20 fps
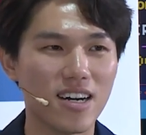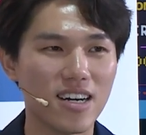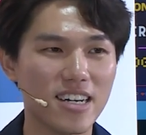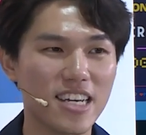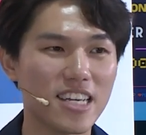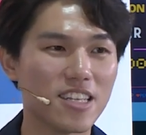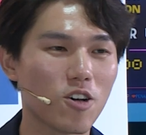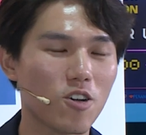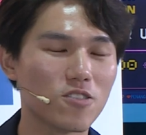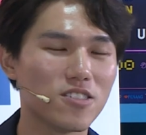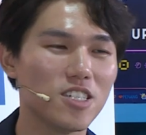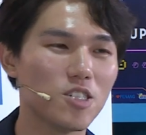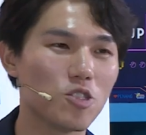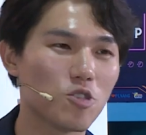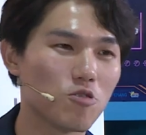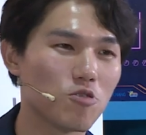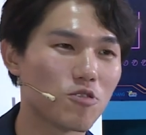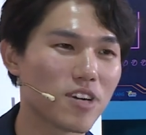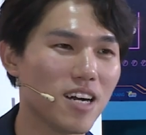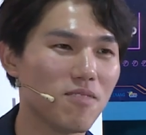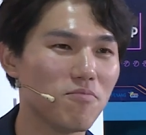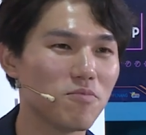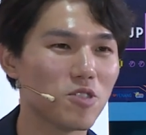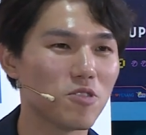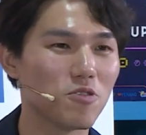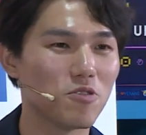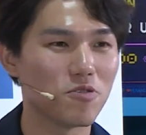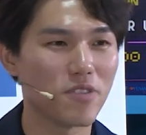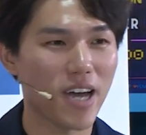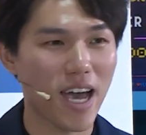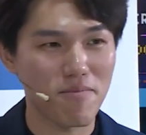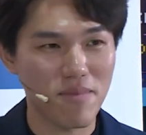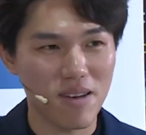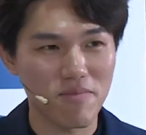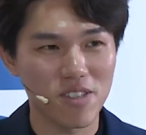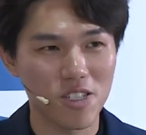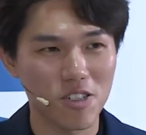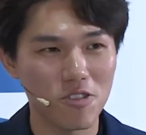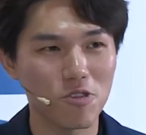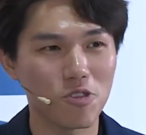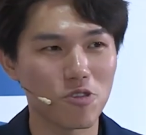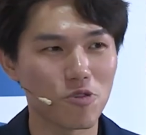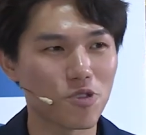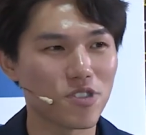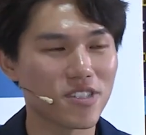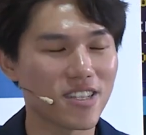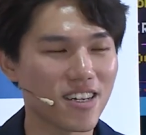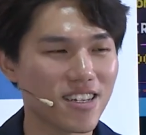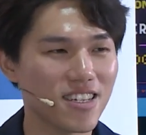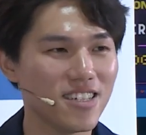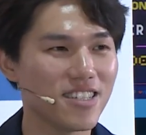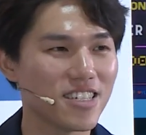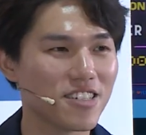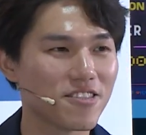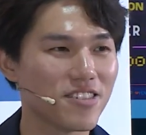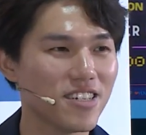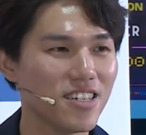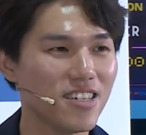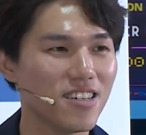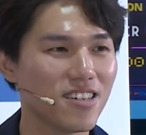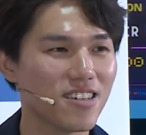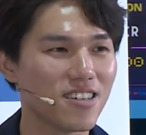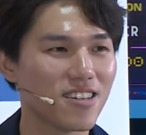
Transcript: In order to come to MMU to study degree,